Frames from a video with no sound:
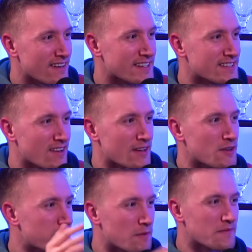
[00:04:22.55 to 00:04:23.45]
Like it's like
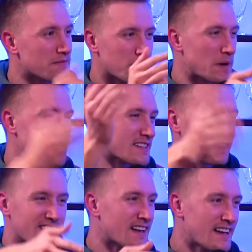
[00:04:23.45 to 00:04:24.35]
you're from
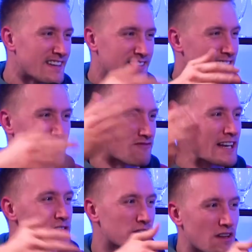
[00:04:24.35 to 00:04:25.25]
basically.
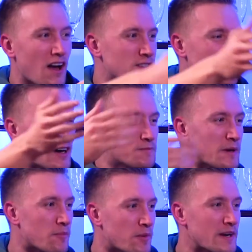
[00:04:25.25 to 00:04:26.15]
Racial slurs about us
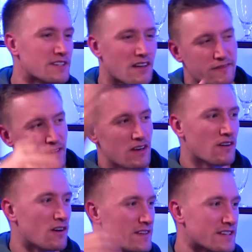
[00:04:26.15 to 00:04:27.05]
being British, like fuck
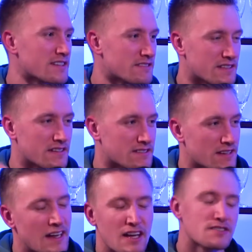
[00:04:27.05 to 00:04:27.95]
yeah. off, et cetera, et cetera.
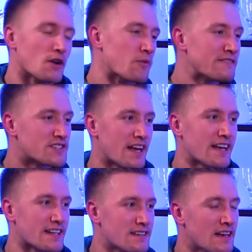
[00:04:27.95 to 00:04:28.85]
Yeah, yeah. So we've
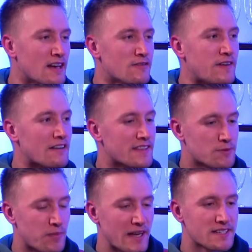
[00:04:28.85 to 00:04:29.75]
jetted, found
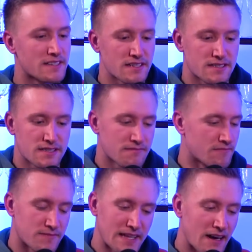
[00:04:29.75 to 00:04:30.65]
this place that's
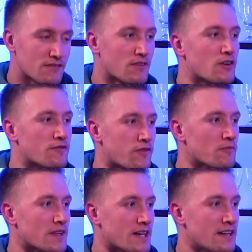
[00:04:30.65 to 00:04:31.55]
down the road
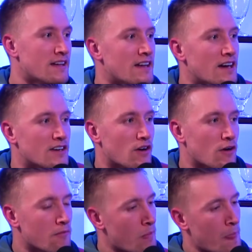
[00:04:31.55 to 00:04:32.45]
from there, and
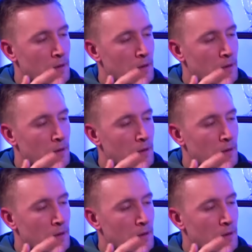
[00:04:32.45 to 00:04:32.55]
gone.